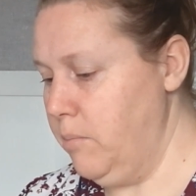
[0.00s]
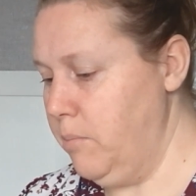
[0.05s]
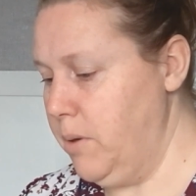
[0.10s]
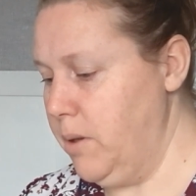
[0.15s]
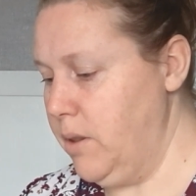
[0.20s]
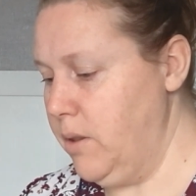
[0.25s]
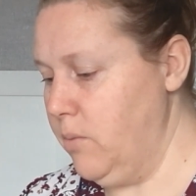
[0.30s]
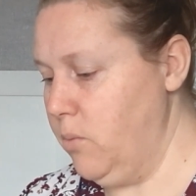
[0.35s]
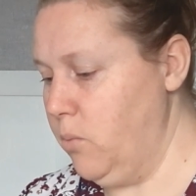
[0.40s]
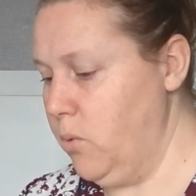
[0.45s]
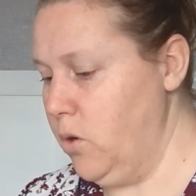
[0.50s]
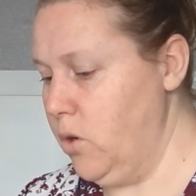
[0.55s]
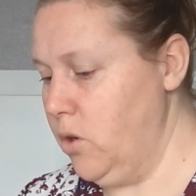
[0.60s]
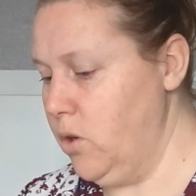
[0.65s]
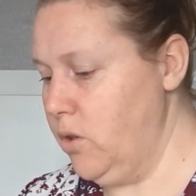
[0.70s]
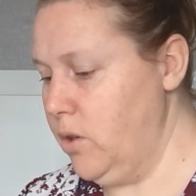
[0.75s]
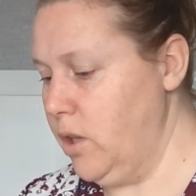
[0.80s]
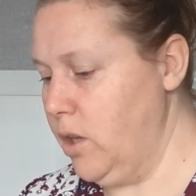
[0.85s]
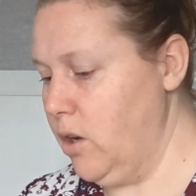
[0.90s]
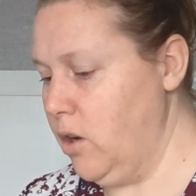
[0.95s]
but the
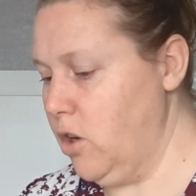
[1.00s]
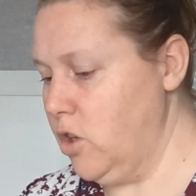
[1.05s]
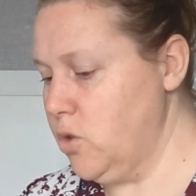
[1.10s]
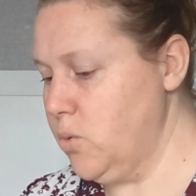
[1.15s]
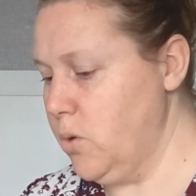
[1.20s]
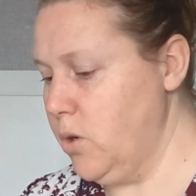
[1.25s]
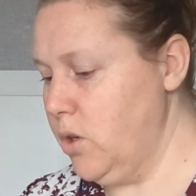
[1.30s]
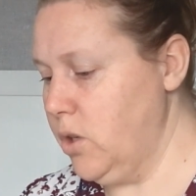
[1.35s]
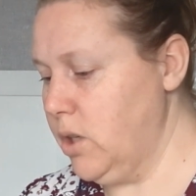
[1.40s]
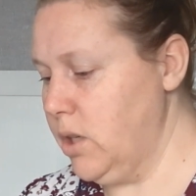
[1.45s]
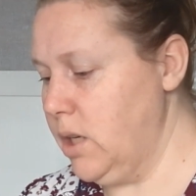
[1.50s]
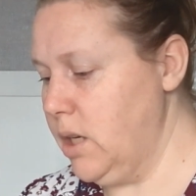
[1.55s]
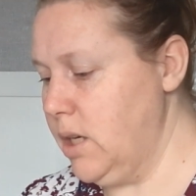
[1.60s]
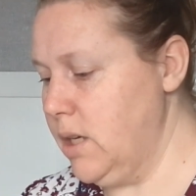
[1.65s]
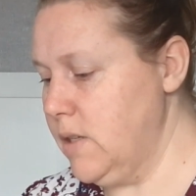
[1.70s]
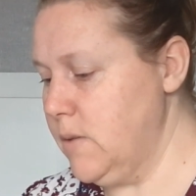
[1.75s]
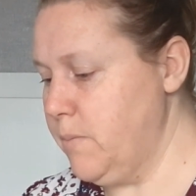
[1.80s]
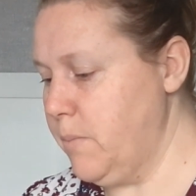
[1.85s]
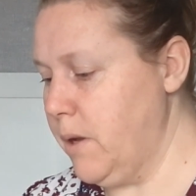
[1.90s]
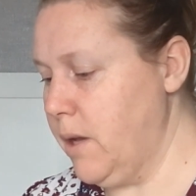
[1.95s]
artwork
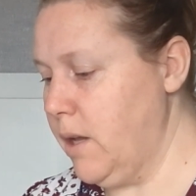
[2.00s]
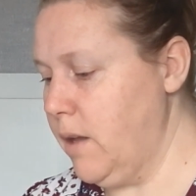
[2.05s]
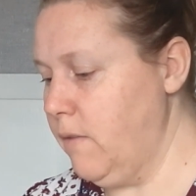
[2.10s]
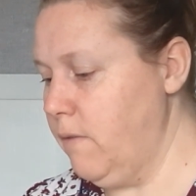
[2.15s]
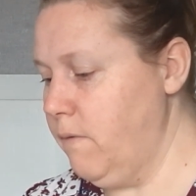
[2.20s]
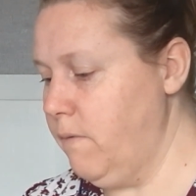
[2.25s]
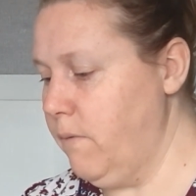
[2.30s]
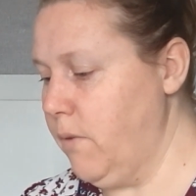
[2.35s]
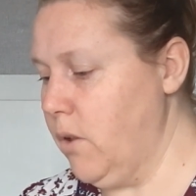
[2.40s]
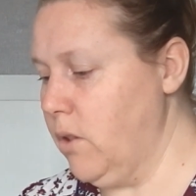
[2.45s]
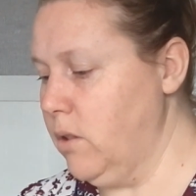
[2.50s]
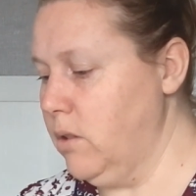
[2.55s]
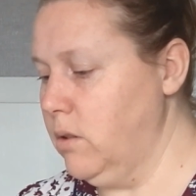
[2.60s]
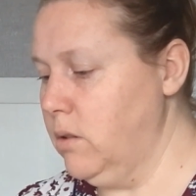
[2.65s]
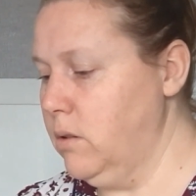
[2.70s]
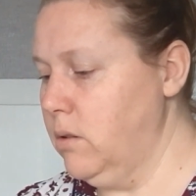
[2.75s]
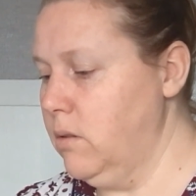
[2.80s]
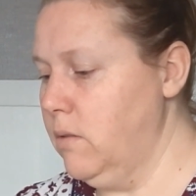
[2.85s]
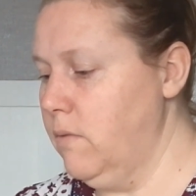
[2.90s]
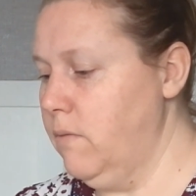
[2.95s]
is by
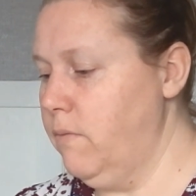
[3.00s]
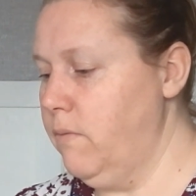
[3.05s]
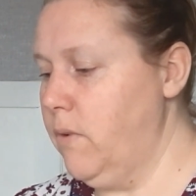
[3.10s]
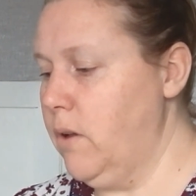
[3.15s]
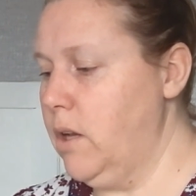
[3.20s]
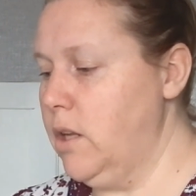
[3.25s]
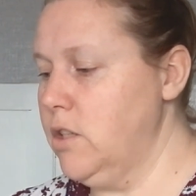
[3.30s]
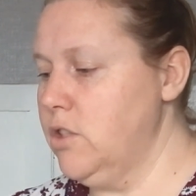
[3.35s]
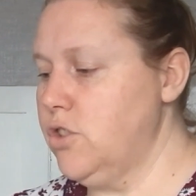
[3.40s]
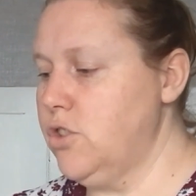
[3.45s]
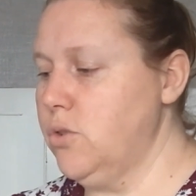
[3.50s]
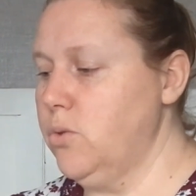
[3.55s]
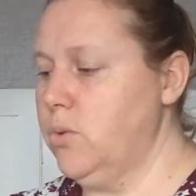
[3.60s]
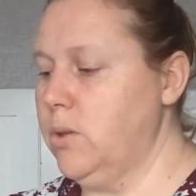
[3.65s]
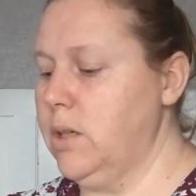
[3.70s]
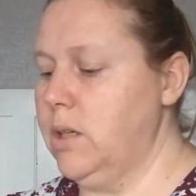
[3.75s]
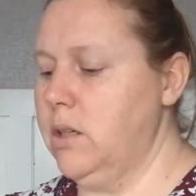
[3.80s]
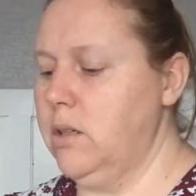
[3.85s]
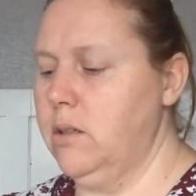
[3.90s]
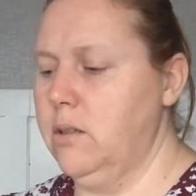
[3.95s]

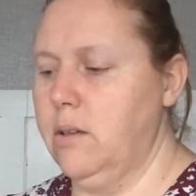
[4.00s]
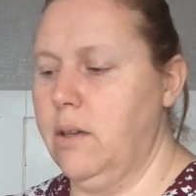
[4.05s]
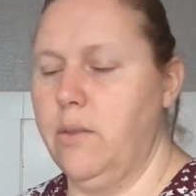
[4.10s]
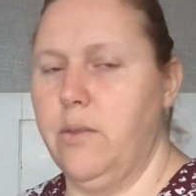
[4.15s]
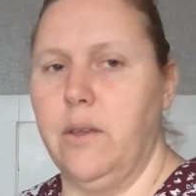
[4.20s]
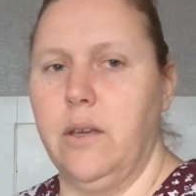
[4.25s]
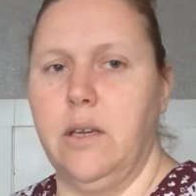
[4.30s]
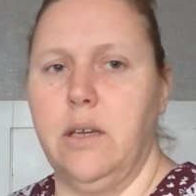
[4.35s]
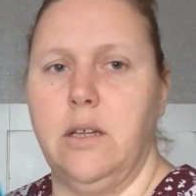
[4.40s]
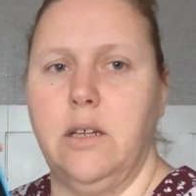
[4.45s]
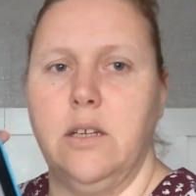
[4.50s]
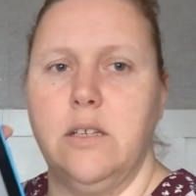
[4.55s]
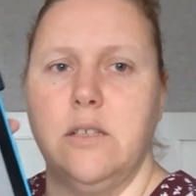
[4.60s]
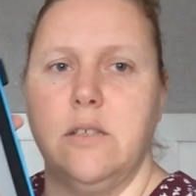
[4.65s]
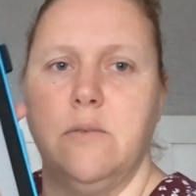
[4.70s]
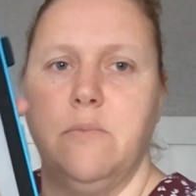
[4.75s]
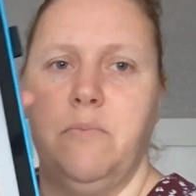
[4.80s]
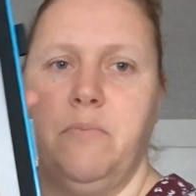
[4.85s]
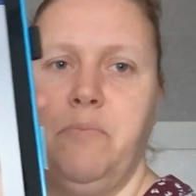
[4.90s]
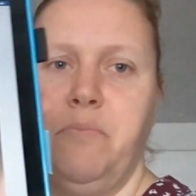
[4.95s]
Volasuki, I think it
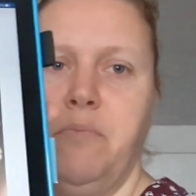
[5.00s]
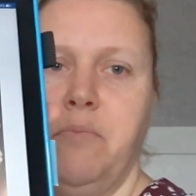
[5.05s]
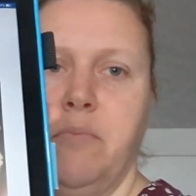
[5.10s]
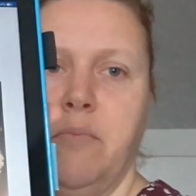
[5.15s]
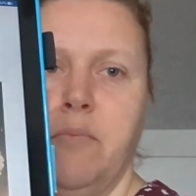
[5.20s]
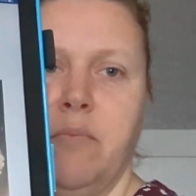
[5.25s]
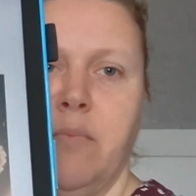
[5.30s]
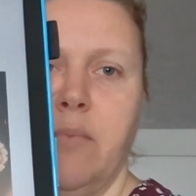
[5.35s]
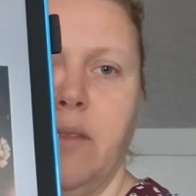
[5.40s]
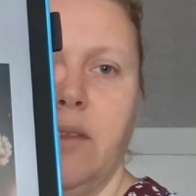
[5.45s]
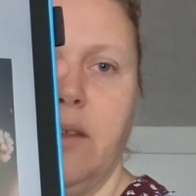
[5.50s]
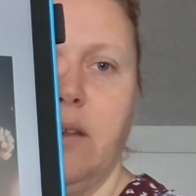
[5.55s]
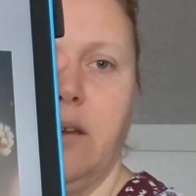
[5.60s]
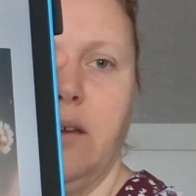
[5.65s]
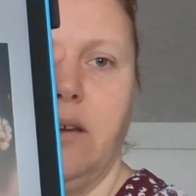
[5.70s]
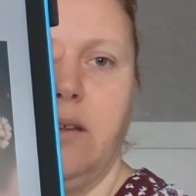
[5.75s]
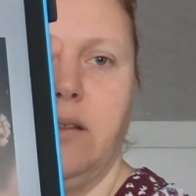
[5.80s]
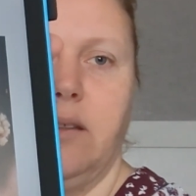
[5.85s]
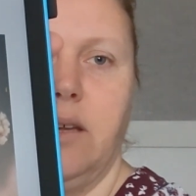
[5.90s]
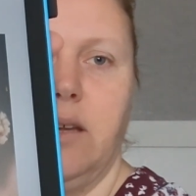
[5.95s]
is.
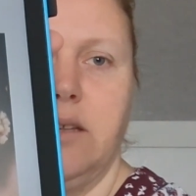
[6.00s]
And